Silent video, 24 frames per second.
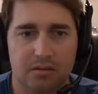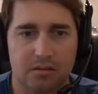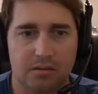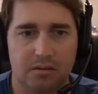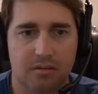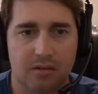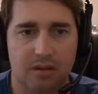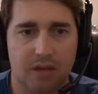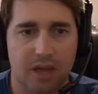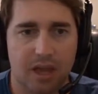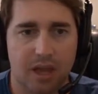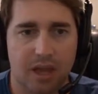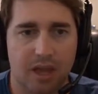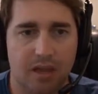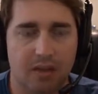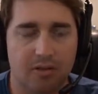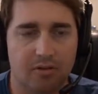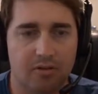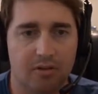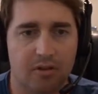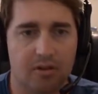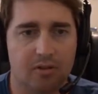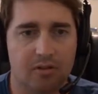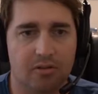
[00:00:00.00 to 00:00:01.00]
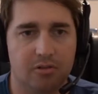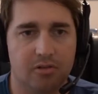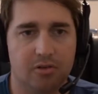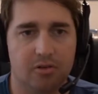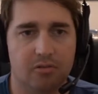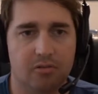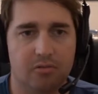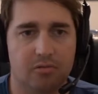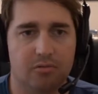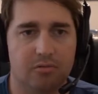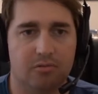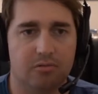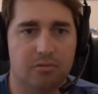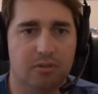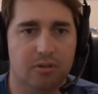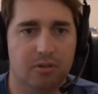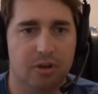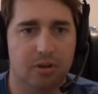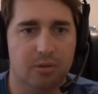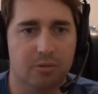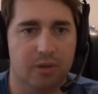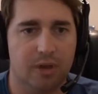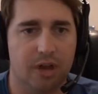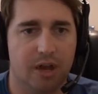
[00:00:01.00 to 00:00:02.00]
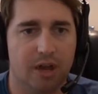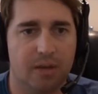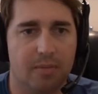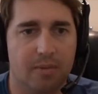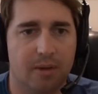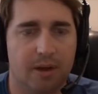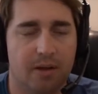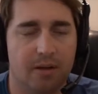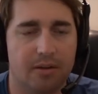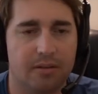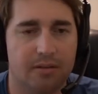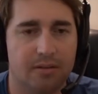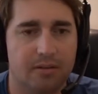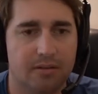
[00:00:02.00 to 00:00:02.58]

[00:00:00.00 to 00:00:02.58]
And look at the loot. You know, we got about